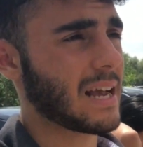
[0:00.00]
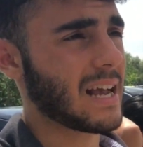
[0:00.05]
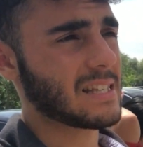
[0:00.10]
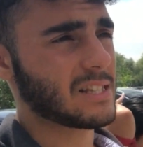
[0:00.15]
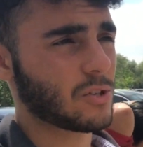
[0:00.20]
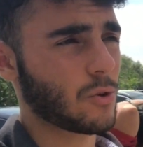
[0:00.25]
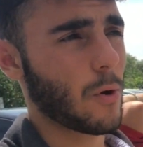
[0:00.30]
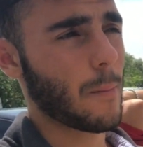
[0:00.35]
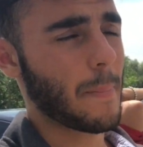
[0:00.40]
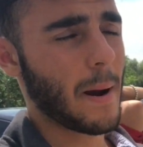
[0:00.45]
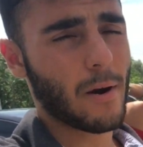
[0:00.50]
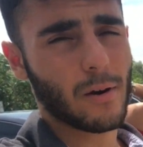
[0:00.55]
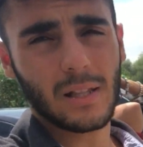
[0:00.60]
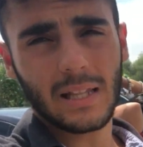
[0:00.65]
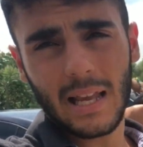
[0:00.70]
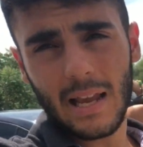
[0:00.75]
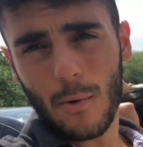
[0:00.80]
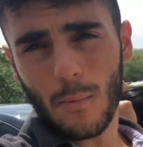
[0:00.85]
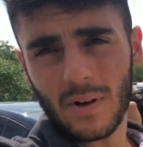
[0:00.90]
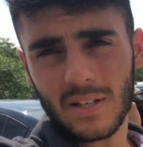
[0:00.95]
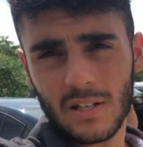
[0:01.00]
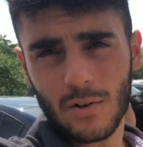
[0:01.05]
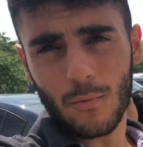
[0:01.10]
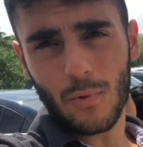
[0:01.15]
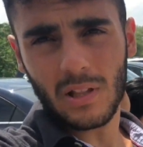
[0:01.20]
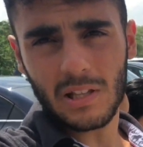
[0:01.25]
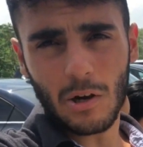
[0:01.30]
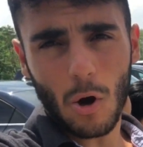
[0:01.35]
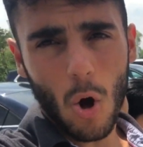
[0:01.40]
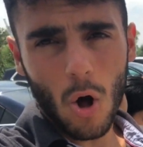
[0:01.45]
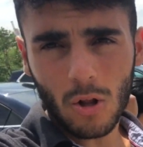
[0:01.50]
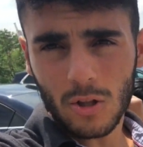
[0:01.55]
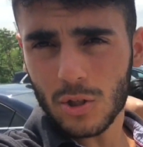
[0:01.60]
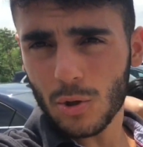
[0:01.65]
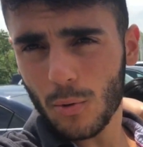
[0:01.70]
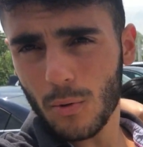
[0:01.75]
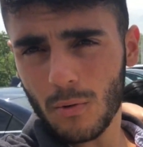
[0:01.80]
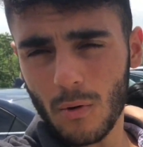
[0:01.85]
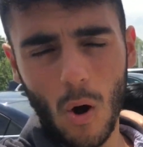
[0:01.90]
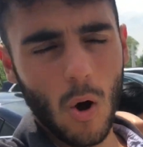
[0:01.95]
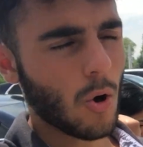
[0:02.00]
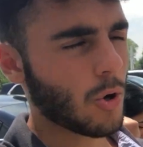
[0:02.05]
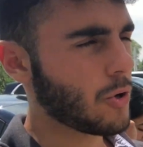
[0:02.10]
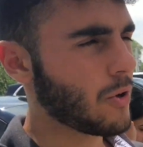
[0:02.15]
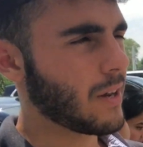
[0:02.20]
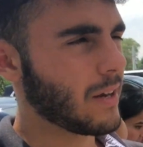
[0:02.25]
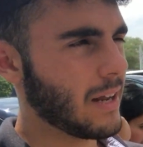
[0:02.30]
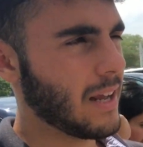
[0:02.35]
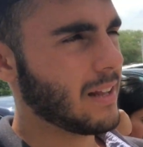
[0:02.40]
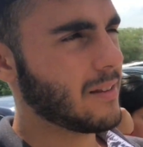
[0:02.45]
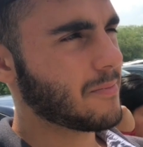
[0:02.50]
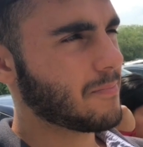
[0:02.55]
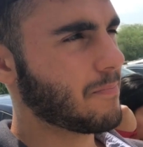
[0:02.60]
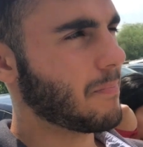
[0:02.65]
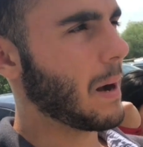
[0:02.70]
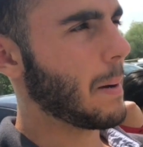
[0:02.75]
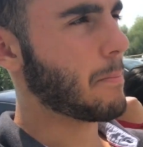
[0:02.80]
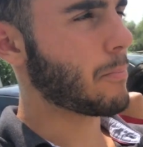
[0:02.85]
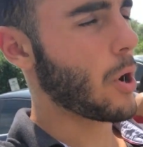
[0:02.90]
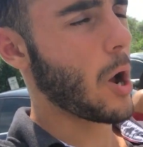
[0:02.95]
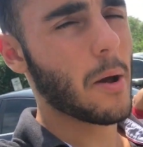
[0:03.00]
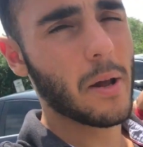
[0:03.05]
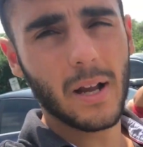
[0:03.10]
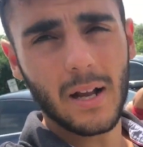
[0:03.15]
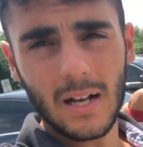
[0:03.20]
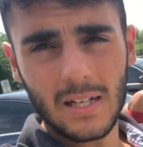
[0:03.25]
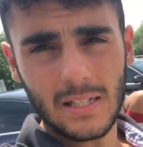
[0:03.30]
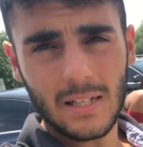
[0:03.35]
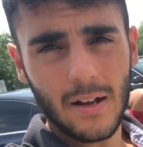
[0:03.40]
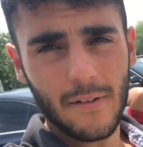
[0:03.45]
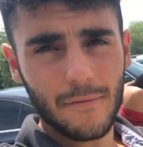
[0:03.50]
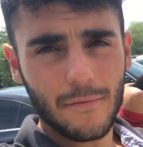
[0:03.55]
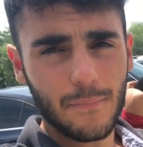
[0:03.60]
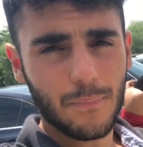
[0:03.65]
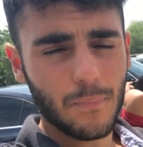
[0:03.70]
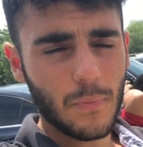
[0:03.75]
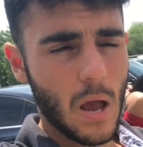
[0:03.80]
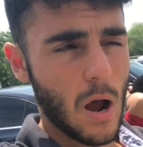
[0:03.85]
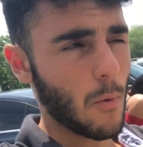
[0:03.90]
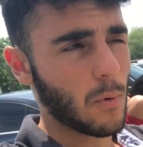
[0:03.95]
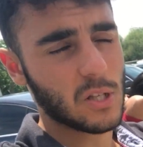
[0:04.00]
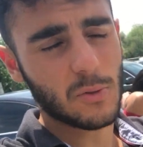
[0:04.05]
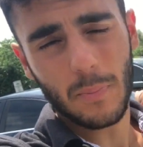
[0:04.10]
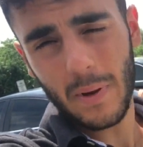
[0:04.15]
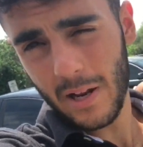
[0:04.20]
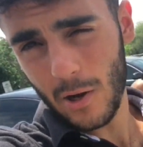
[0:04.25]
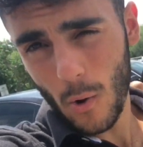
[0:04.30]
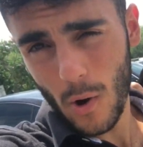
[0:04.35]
guys, so apparently it wasn't really all you can eat, probably because of what's going